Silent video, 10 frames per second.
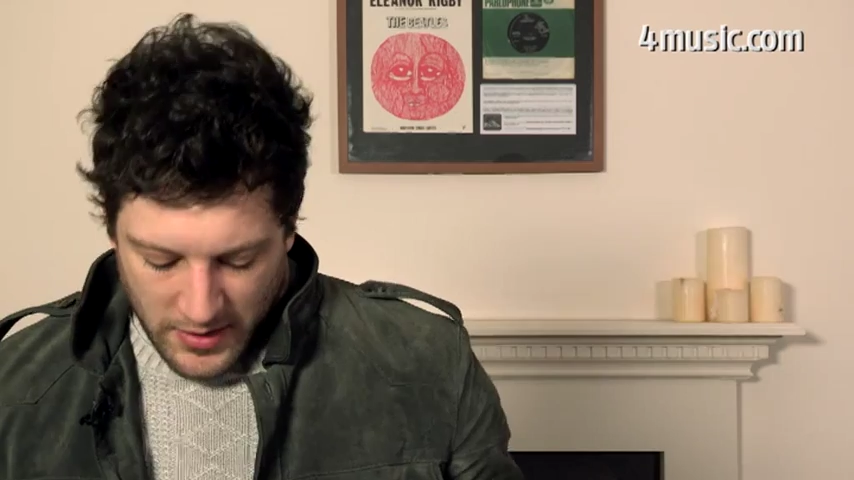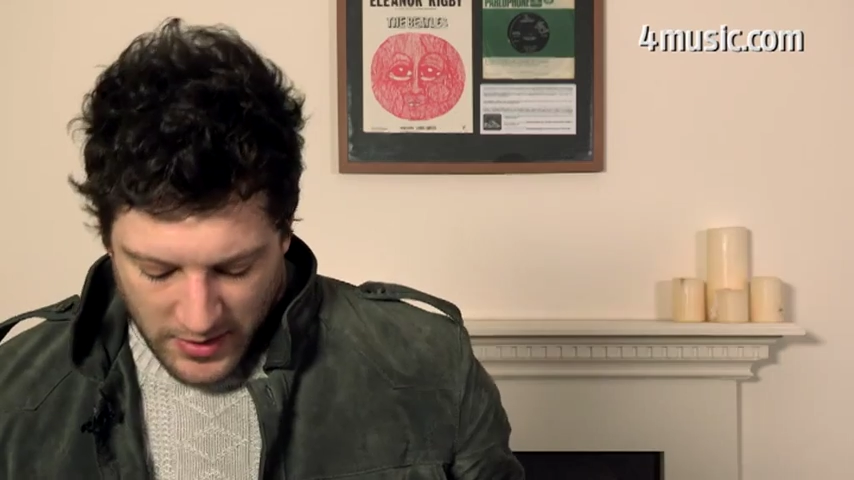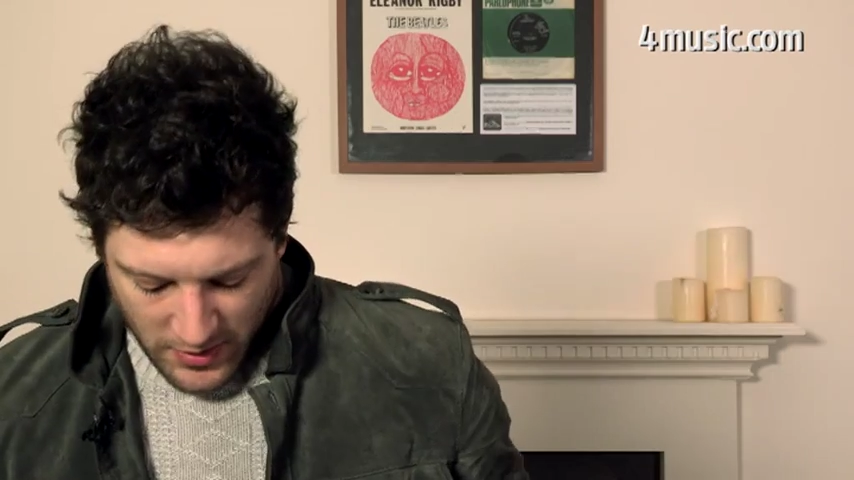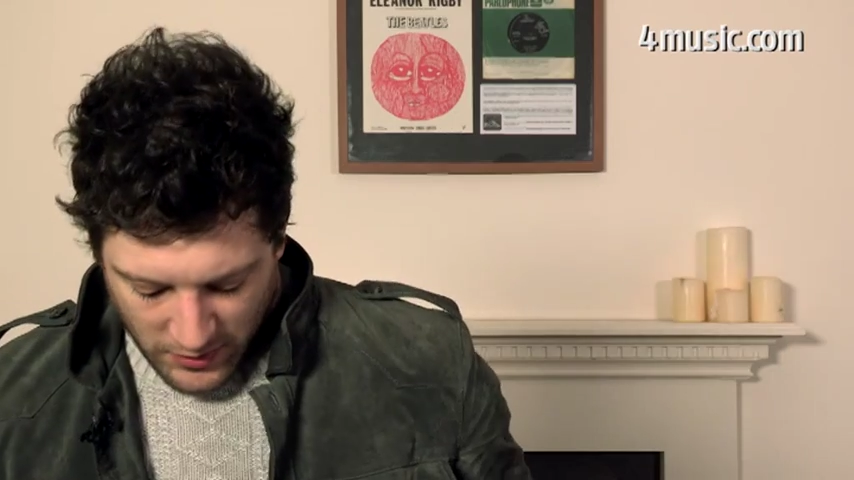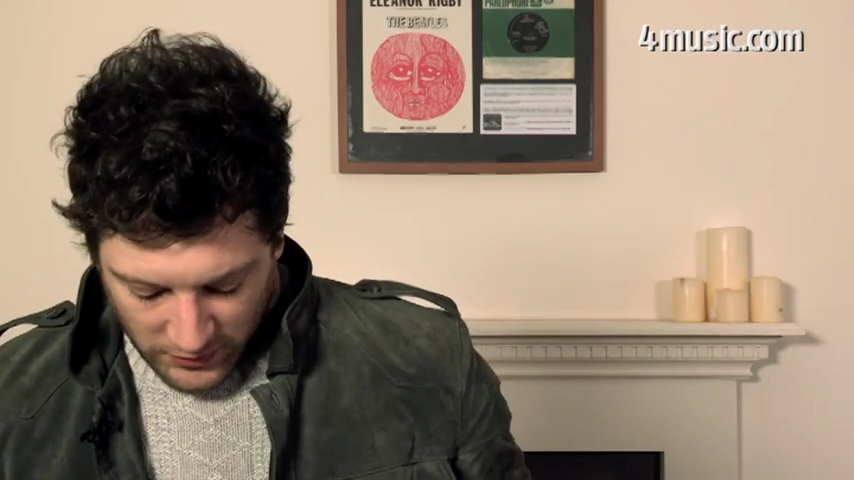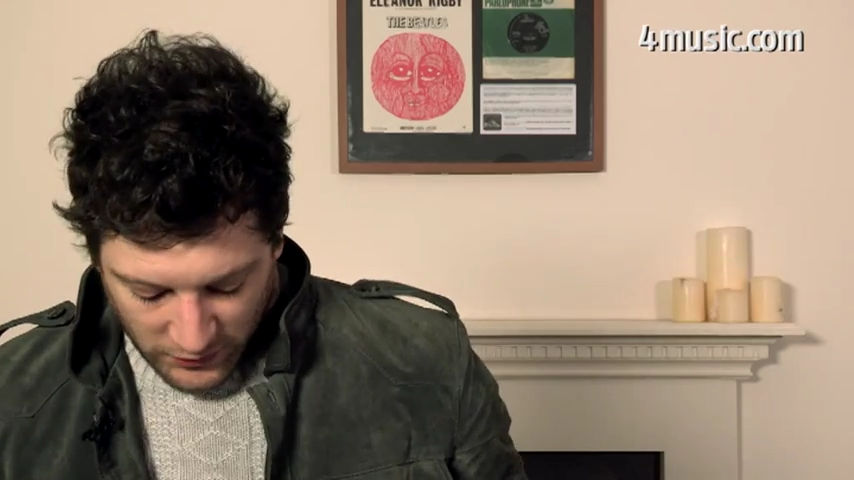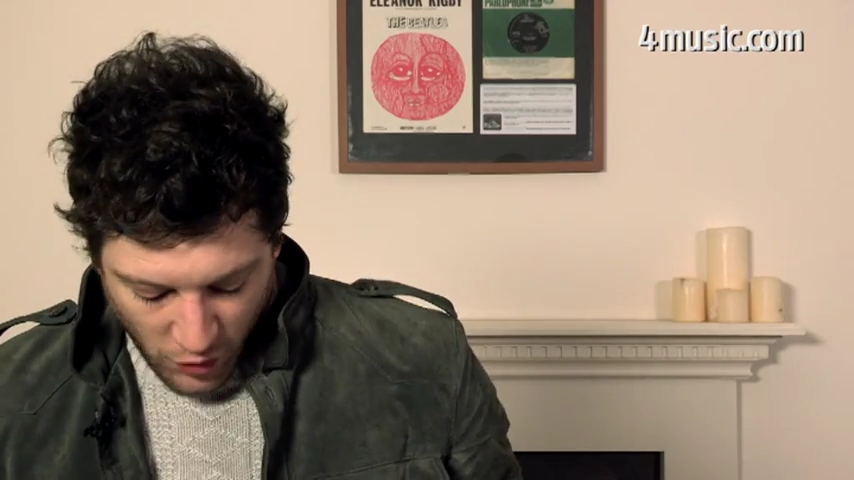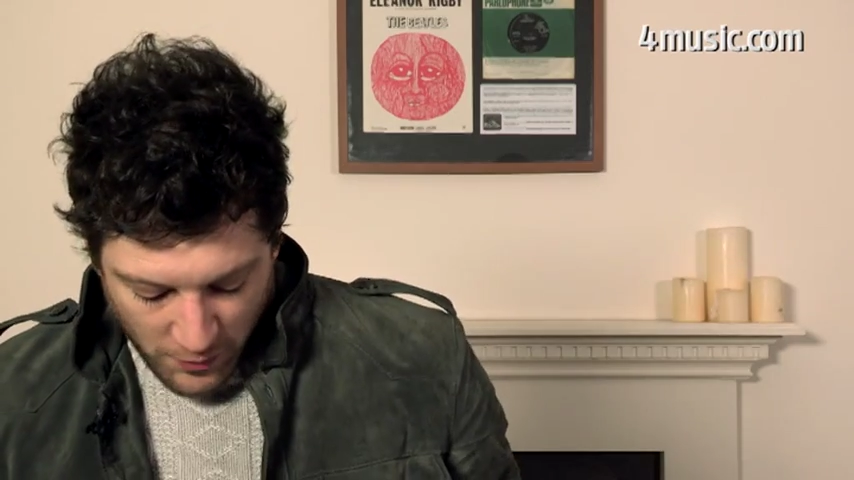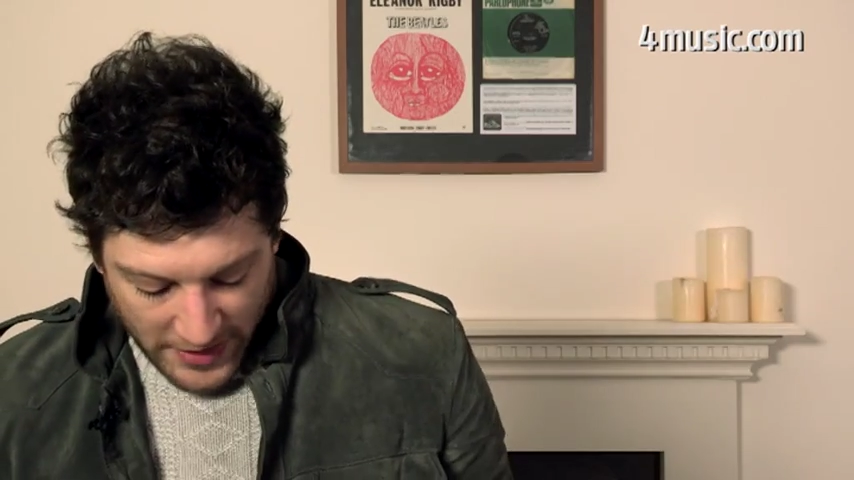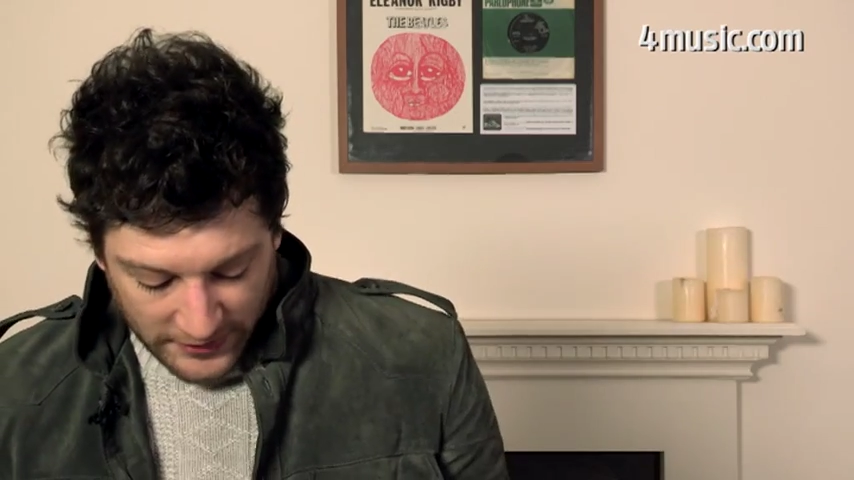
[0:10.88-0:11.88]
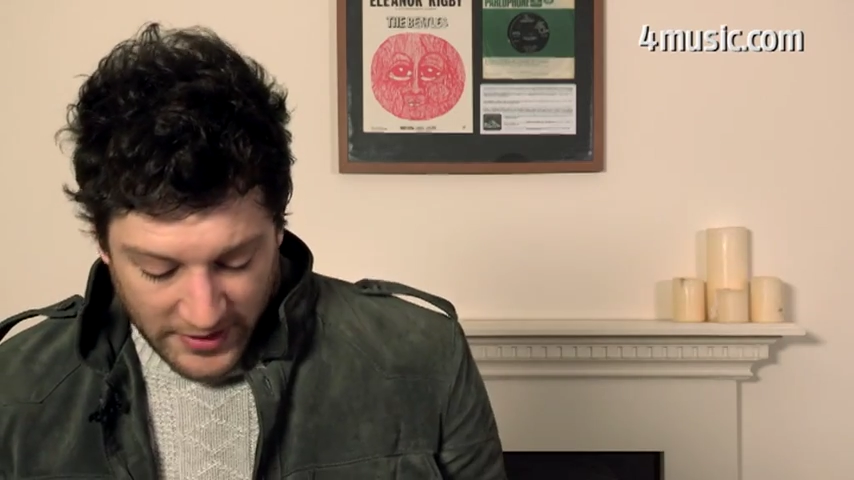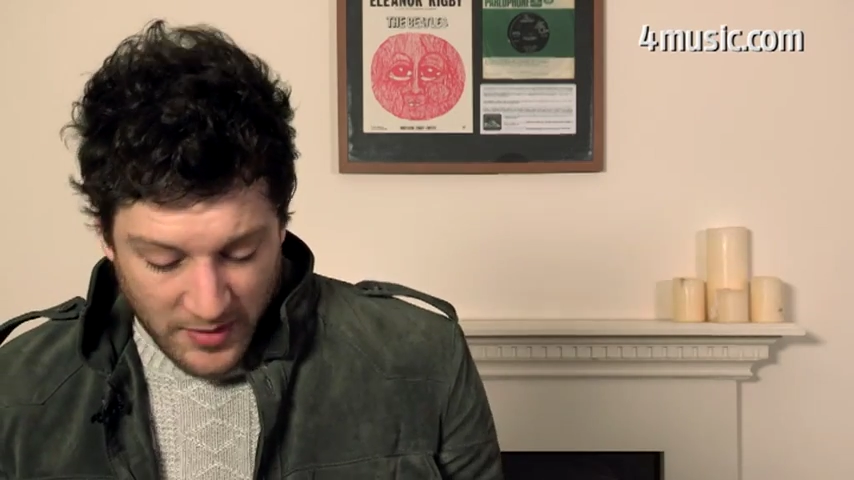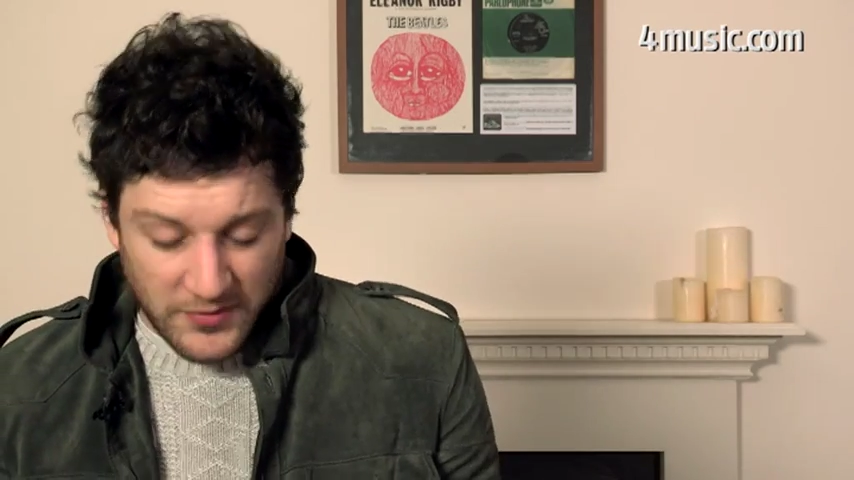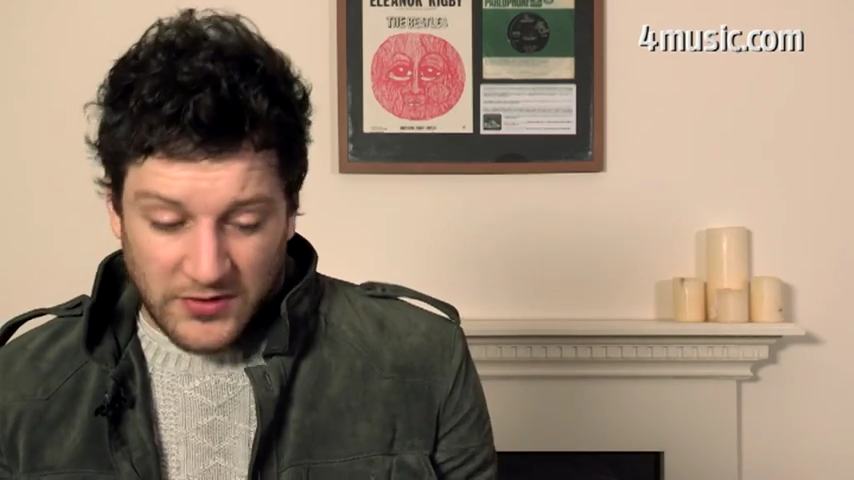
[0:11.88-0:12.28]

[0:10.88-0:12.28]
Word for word: you know, to Talkback Thames,